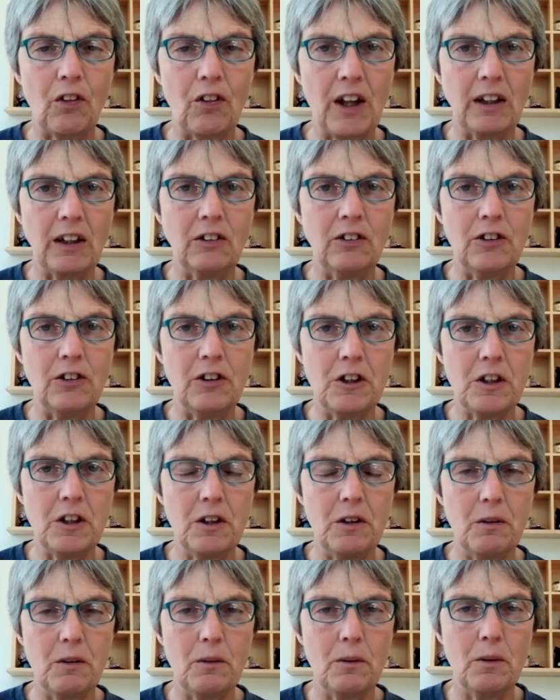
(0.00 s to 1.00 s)
thing to
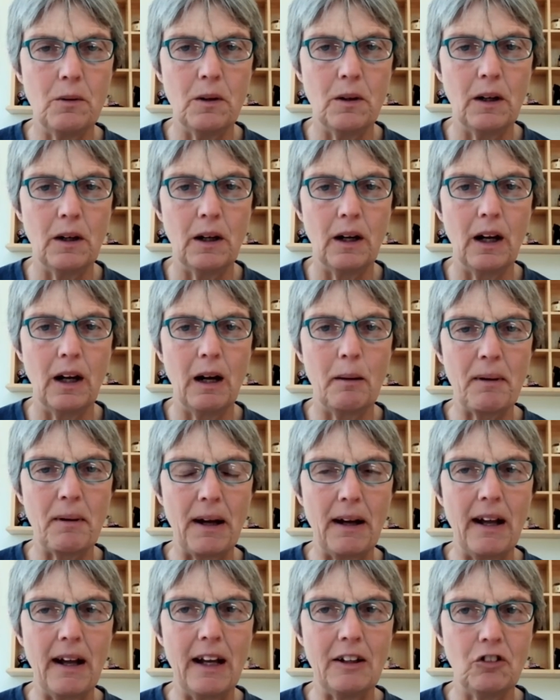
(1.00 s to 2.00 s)
you
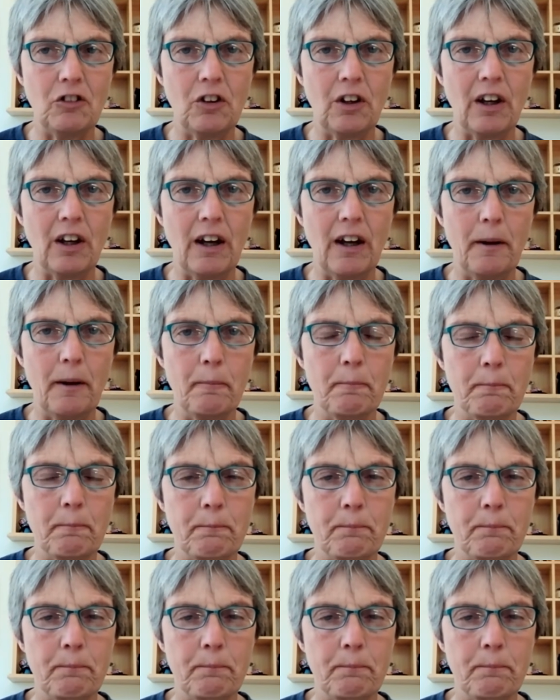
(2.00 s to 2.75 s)
about Educare?